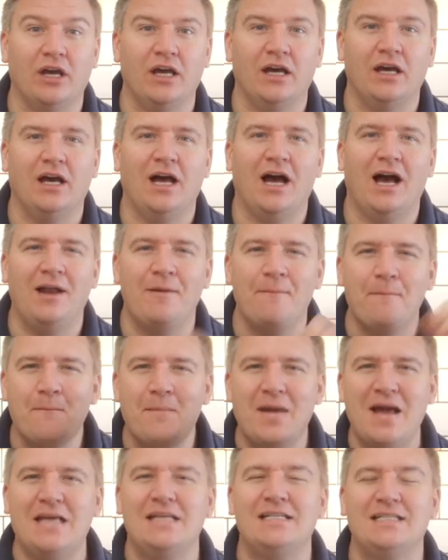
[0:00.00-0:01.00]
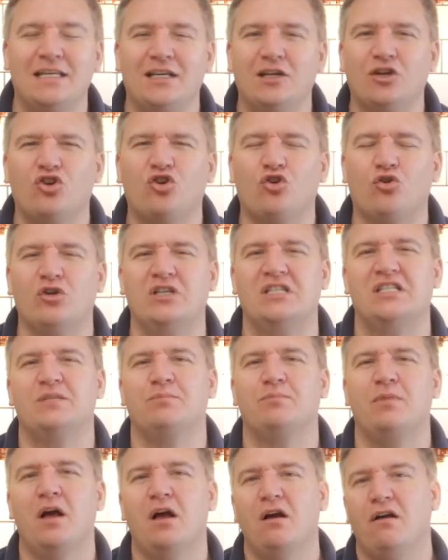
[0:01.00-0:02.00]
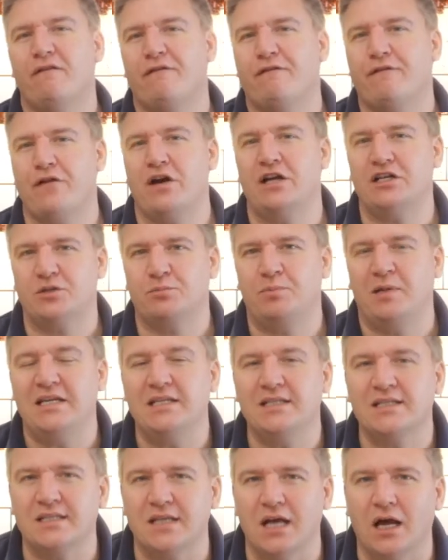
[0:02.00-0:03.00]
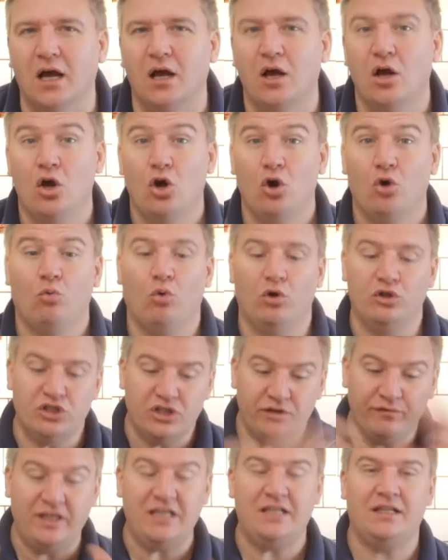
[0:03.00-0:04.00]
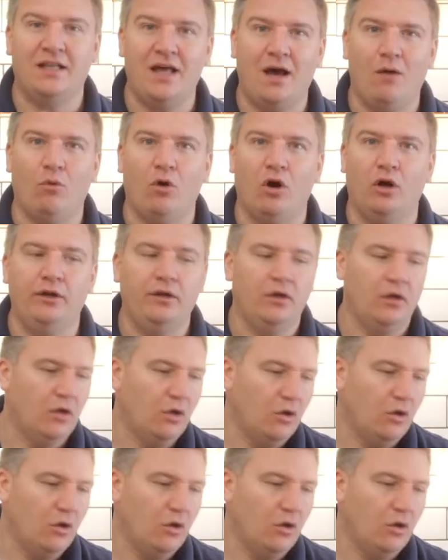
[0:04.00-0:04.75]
it. An amazing, crisp, fresh pizza. Once you've eaten that one,